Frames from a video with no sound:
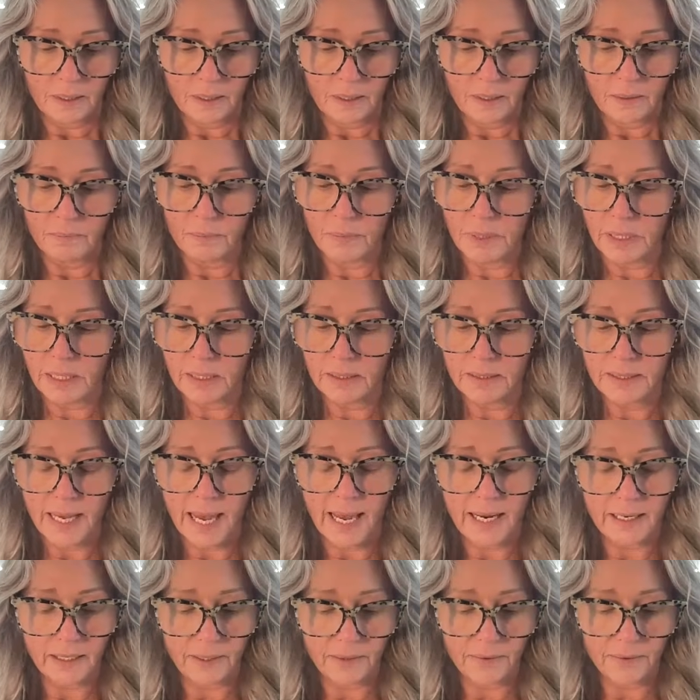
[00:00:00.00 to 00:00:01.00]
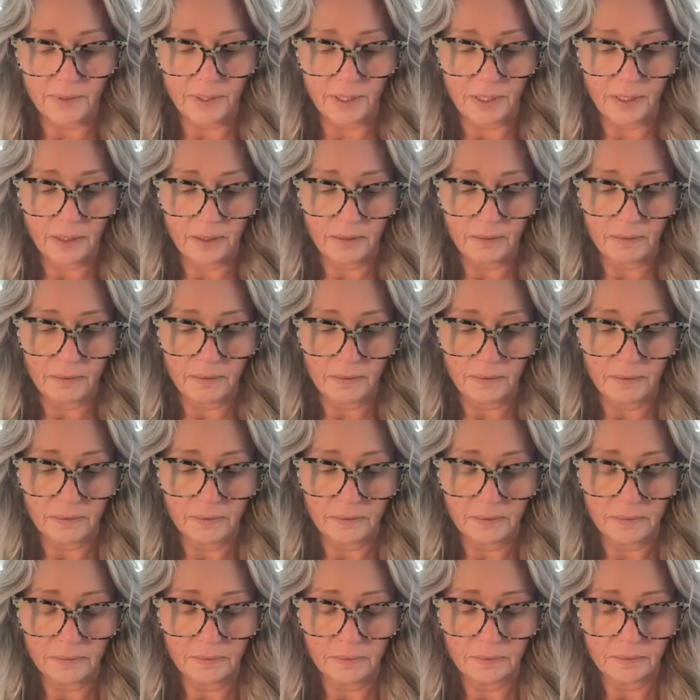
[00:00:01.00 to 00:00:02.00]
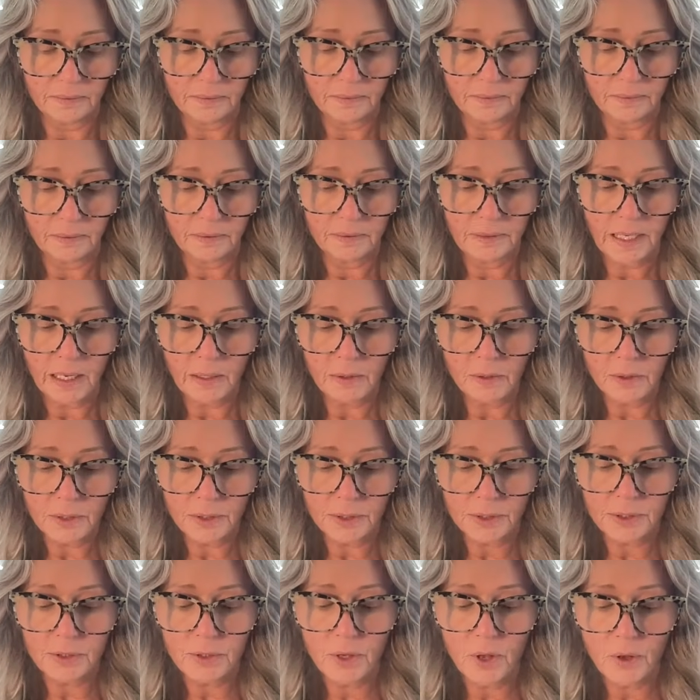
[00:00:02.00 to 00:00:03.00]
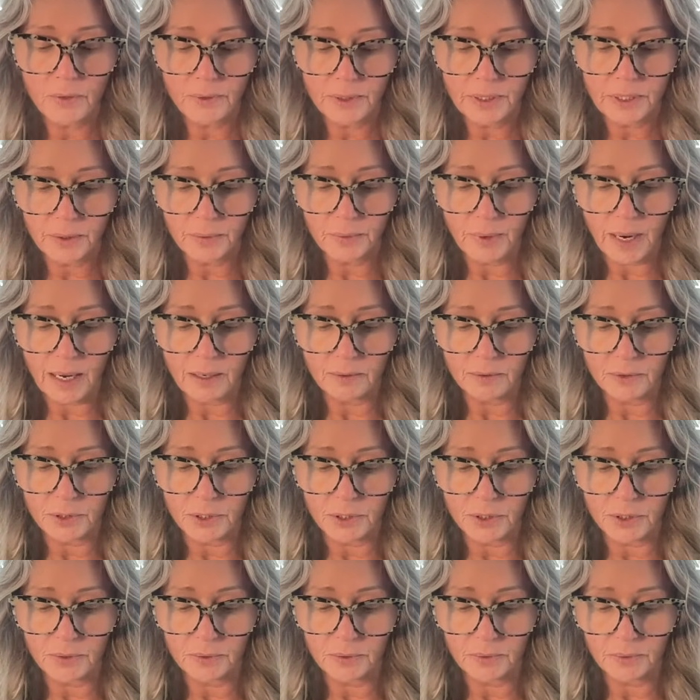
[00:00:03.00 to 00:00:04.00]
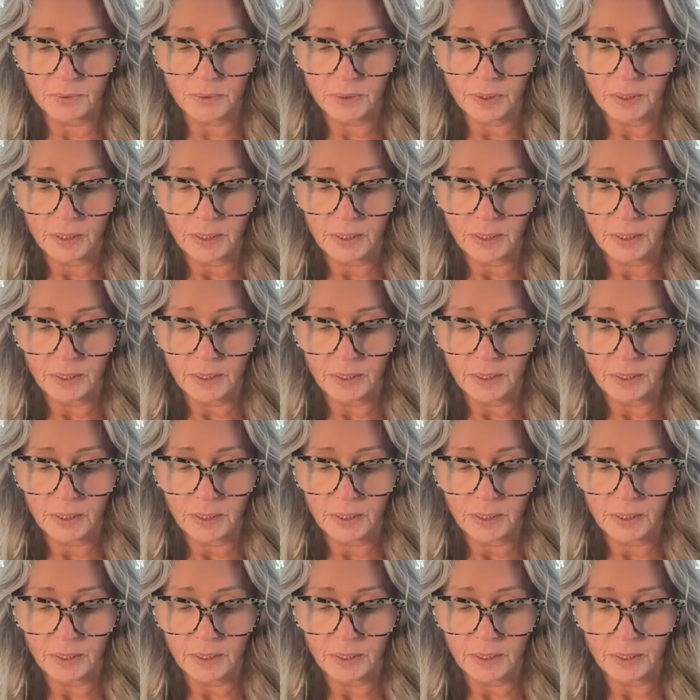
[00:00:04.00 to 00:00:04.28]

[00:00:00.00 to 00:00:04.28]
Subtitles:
means anything. Now look slowly around you